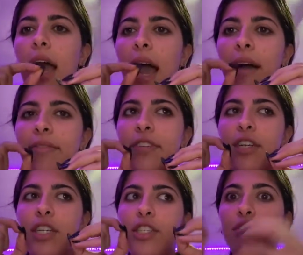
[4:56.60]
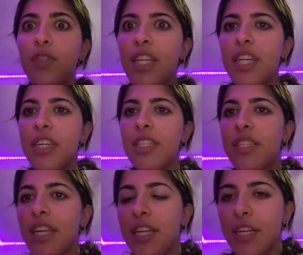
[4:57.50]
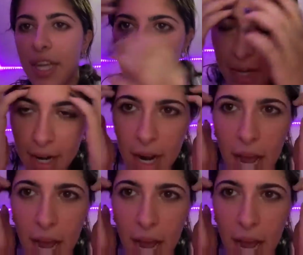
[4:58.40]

after junior year and senior year.